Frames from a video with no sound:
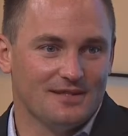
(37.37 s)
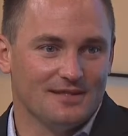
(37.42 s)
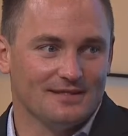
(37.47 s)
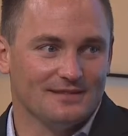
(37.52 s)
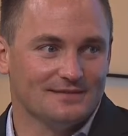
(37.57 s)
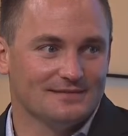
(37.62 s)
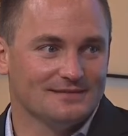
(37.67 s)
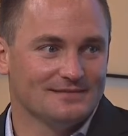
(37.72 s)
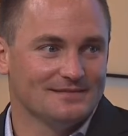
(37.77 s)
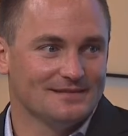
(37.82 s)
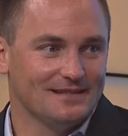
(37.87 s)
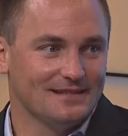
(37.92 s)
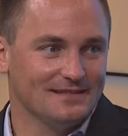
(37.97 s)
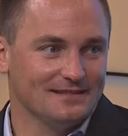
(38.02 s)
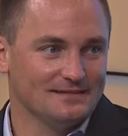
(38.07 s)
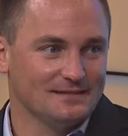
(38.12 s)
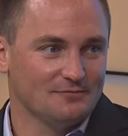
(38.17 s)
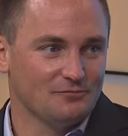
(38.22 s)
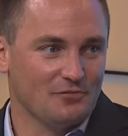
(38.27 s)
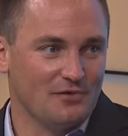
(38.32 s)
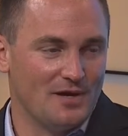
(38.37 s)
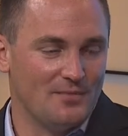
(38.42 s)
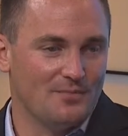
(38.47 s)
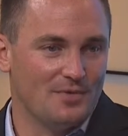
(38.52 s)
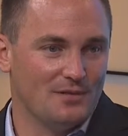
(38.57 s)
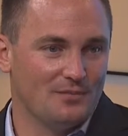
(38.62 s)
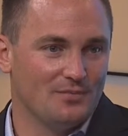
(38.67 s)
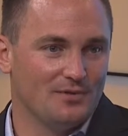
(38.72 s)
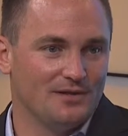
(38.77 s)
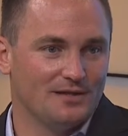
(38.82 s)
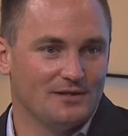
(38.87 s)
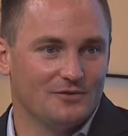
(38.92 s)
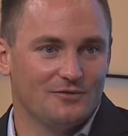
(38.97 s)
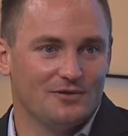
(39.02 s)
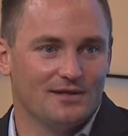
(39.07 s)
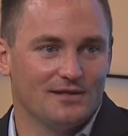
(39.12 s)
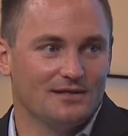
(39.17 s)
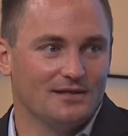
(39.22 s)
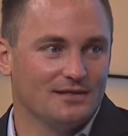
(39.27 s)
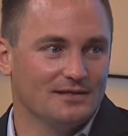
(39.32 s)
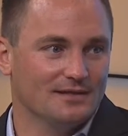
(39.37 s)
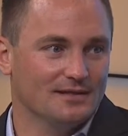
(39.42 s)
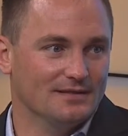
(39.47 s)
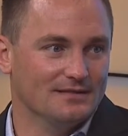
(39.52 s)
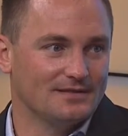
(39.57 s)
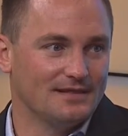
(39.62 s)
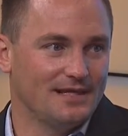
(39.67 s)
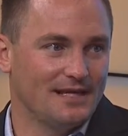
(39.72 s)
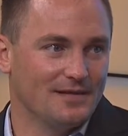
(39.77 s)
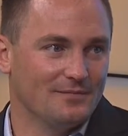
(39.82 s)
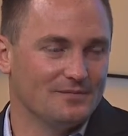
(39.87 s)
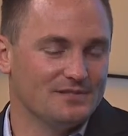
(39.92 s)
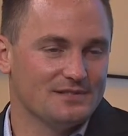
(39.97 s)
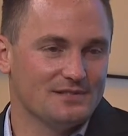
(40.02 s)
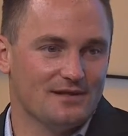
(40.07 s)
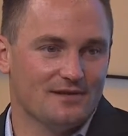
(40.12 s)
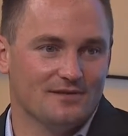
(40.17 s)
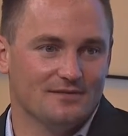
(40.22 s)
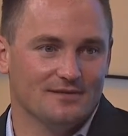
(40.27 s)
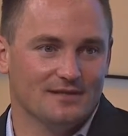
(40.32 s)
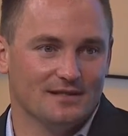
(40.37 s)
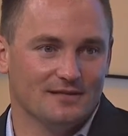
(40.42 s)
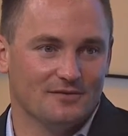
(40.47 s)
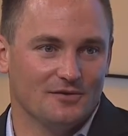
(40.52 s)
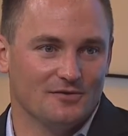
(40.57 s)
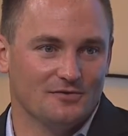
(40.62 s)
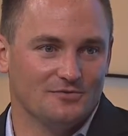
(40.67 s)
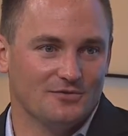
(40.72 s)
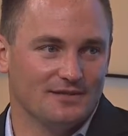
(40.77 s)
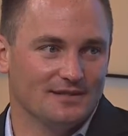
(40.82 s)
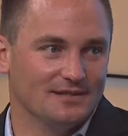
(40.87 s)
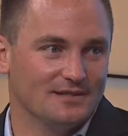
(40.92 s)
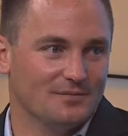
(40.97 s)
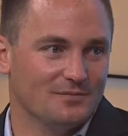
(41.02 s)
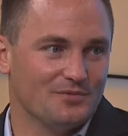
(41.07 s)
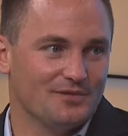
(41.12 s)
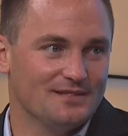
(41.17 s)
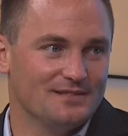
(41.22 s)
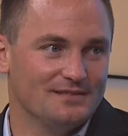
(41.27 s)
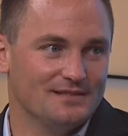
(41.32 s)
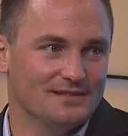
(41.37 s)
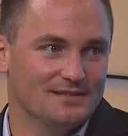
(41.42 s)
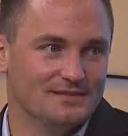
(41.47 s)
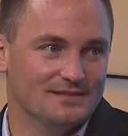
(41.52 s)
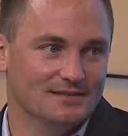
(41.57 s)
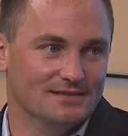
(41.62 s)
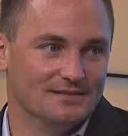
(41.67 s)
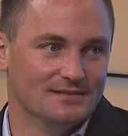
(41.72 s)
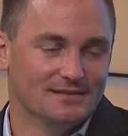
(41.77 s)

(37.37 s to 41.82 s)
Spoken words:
things ramp up pretty quick, and the camps start and then goes right into preseason.